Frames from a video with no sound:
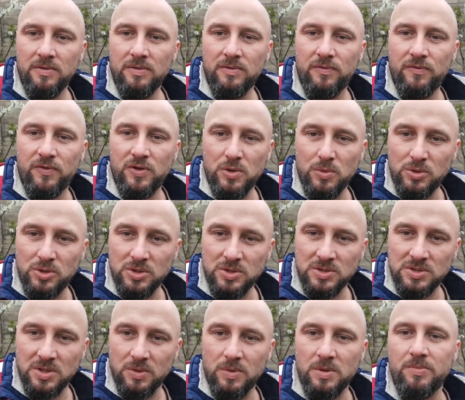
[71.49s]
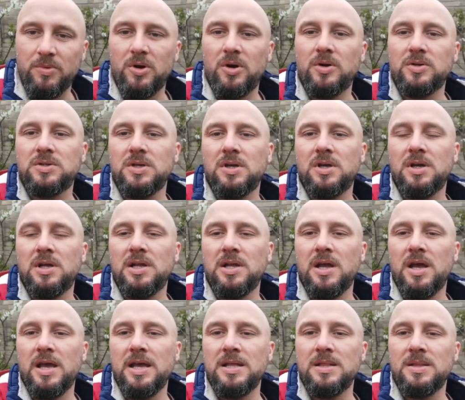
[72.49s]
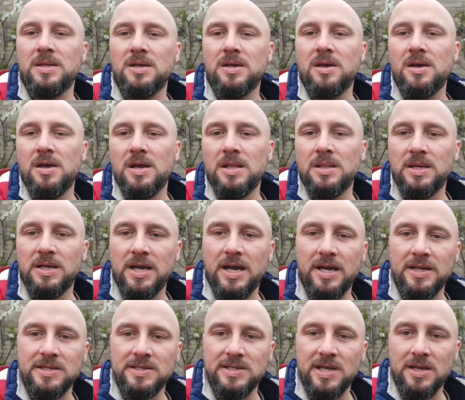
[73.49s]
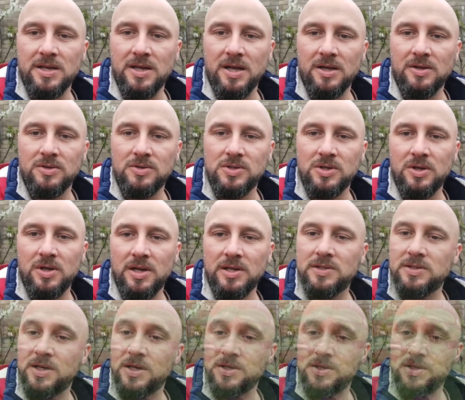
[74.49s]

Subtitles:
fuchsias that we bought earlier in the year in the garden centre. So let's get